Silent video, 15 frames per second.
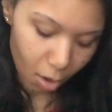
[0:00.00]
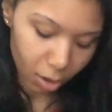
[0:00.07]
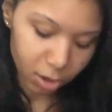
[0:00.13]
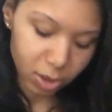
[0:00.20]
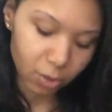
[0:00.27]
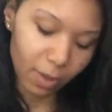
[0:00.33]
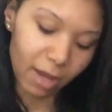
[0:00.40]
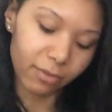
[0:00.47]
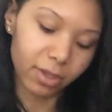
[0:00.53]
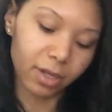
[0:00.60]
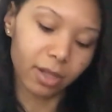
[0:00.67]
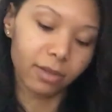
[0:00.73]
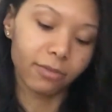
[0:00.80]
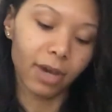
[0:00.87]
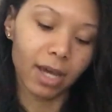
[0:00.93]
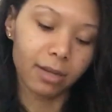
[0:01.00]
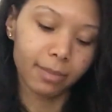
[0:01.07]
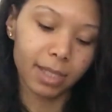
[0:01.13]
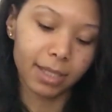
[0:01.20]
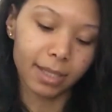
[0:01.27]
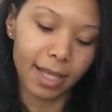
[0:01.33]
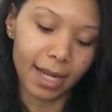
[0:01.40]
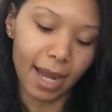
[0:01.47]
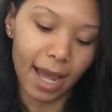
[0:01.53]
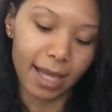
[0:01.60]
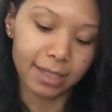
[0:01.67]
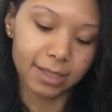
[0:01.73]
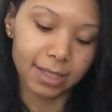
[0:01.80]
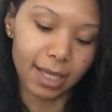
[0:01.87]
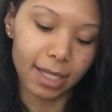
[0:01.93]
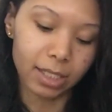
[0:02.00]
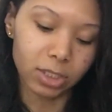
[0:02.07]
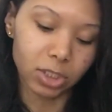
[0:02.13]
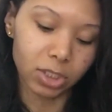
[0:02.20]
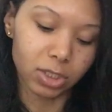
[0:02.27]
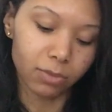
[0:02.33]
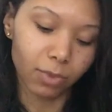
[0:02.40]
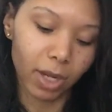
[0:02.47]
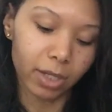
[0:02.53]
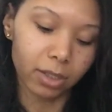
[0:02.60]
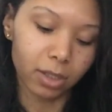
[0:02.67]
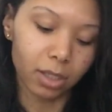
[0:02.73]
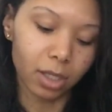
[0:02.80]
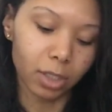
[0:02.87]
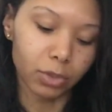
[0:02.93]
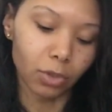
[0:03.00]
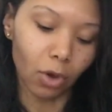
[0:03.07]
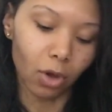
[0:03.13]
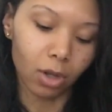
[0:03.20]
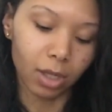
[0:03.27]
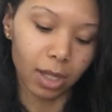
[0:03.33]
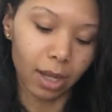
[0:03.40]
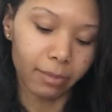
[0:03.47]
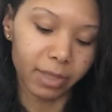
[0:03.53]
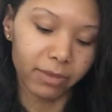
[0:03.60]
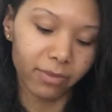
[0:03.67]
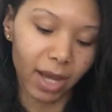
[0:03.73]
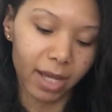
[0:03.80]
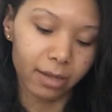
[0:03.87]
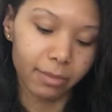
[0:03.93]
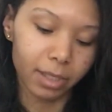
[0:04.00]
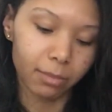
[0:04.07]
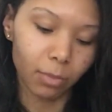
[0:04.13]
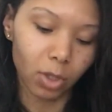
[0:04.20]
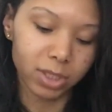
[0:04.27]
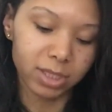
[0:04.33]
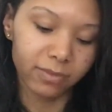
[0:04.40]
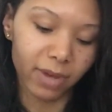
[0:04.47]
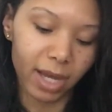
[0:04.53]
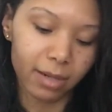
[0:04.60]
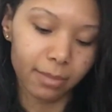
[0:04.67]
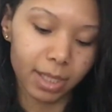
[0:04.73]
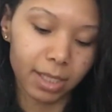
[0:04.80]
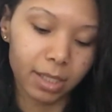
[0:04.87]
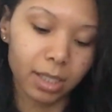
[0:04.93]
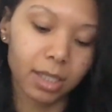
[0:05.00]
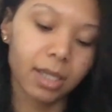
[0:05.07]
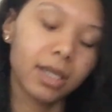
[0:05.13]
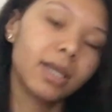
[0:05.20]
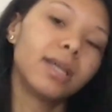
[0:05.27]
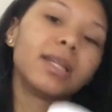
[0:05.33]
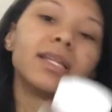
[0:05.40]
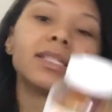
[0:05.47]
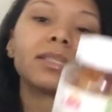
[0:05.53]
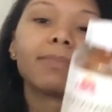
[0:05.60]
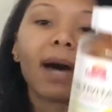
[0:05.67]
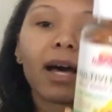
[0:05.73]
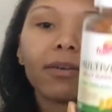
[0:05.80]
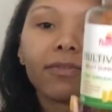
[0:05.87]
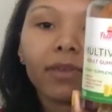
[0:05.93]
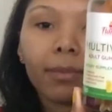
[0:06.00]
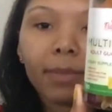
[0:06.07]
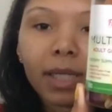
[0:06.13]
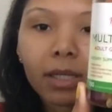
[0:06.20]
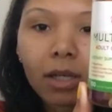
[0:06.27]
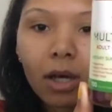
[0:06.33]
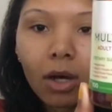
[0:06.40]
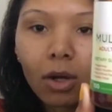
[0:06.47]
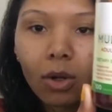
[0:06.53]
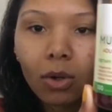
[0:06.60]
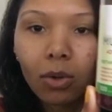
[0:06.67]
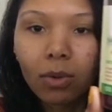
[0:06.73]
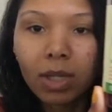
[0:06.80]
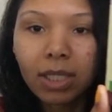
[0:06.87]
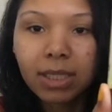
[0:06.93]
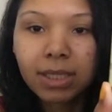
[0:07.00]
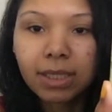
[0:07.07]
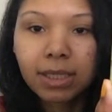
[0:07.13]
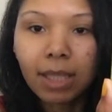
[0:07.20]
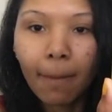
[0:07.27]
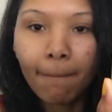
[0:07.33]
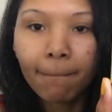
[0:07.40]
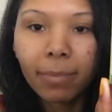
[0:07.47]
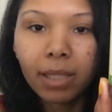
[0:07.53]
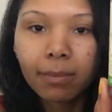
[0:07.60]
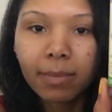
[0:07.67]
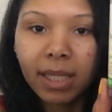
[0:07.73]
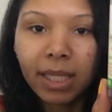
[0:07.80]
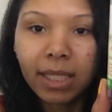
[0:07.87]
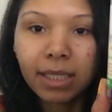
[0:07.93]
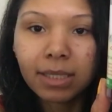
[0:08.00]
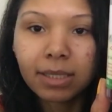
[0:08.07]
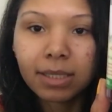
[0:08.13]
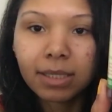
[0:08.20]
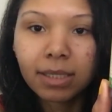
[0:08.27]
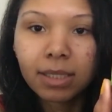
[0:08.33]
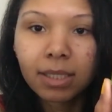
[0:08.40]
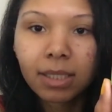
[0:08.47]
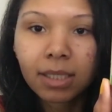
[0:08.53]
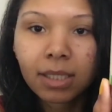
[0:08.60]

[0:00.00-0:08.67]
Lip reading: Also have another vitamin that I take. It's just a regular adult gummy vitamin, multivitamin. It's by Flamingo Supplements.